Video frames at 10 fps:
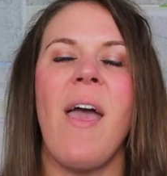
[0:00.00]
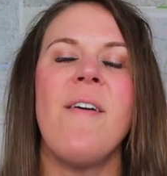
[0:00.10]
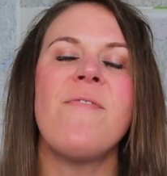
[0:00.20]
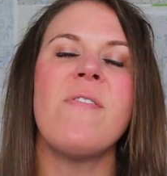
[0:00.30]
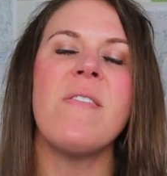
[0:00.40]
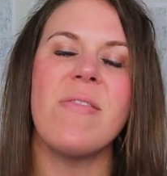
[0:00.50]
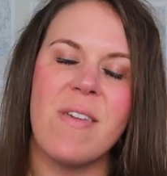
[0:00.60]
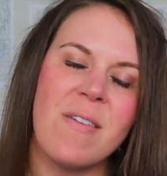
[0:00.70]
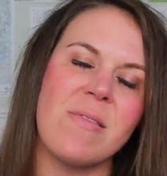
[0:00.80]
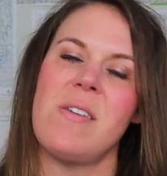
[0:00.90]

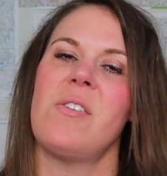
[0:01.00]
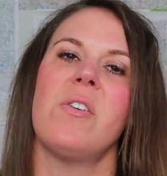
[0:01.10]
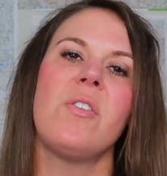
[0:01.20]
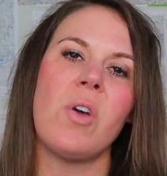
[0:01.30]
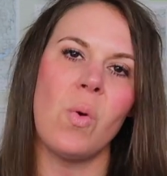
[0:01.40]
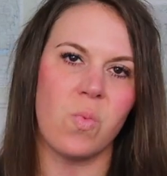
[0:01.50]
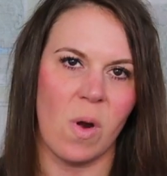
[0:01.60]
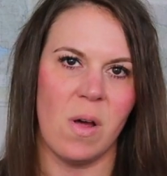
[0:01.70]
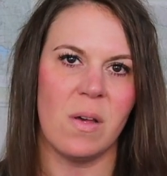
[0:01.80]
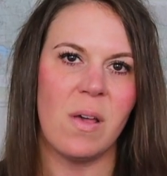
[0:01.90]
everything that could go
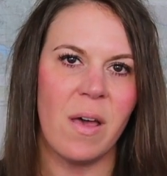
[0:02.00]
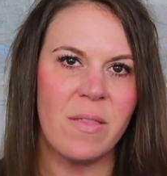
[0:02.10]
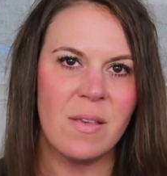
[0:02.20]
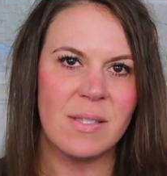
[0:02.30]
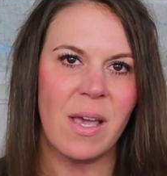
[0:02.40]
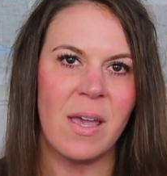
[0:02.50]
wrong on this